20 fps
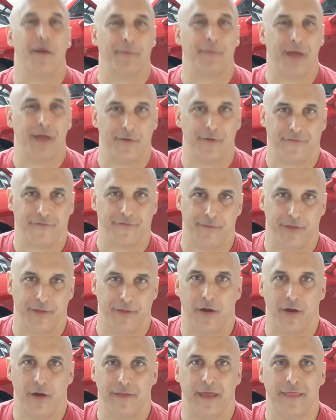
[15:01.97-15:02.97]
coming from
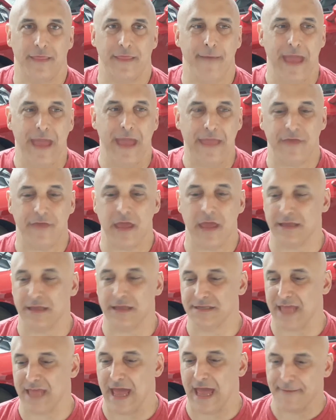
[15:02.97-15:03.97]
though. And the main thing
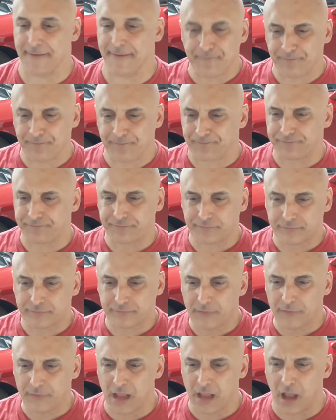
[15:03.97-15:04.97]
is that
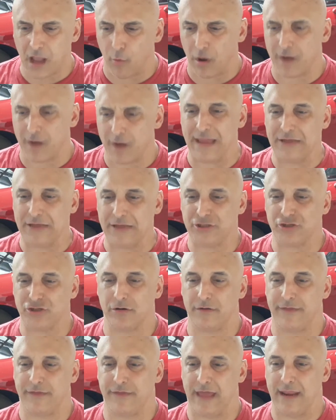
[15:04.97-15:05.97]
I want to make
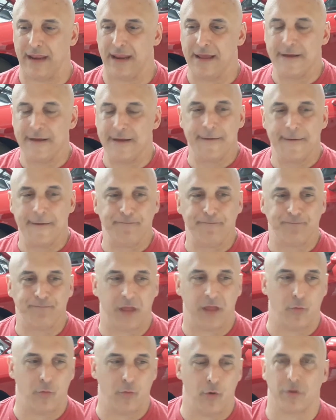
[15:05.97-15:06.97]
sure that,
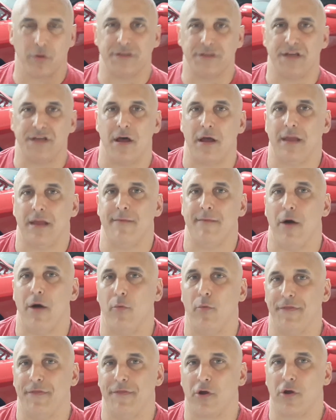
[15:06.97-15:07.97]
you know, when we're talking
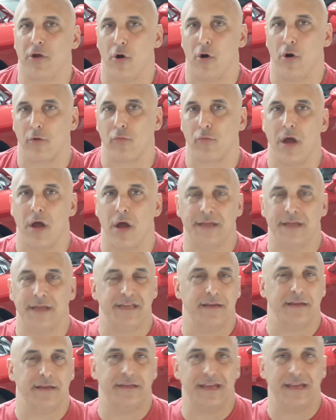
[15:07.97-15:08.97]
about what the car
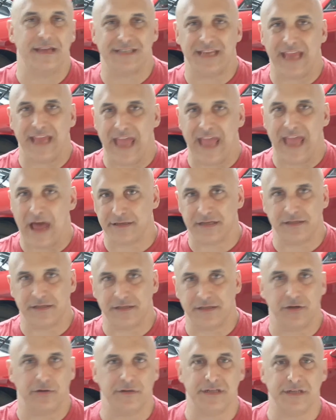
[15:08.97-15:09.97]
runs and density
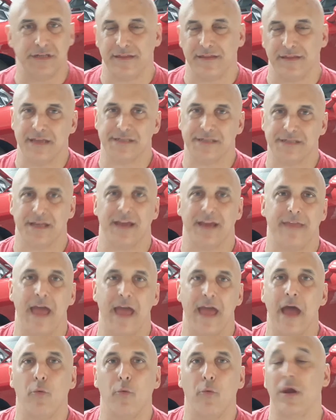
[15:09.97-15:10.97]
altitudes and things like
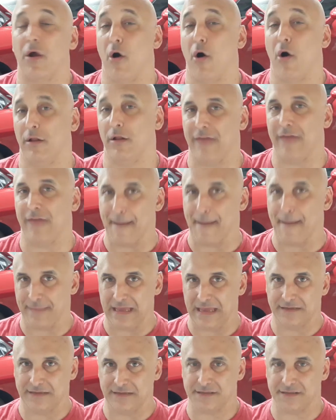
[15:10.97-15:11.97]
that, what all of that
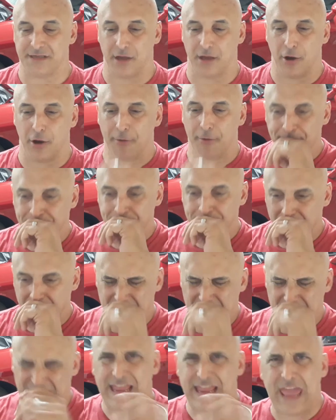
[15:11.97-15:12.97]
means. So,
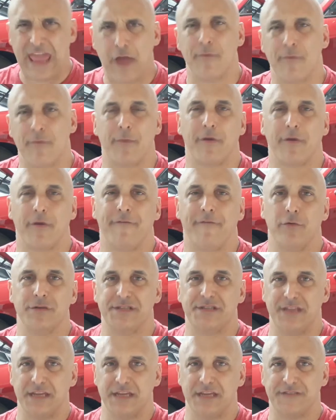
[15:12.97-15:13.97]
and I can't remember if it
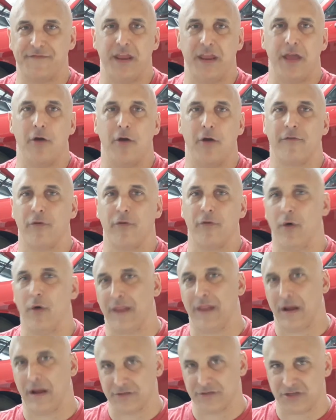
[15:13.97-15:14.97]
was this video or the one
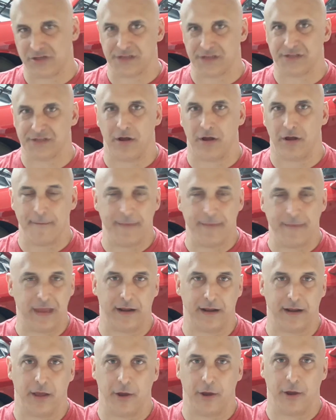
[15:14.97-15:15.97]
that I was just on a
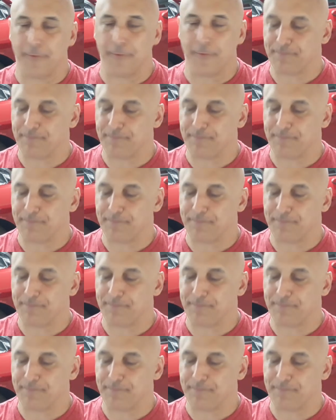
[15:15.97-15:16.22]
minute ago,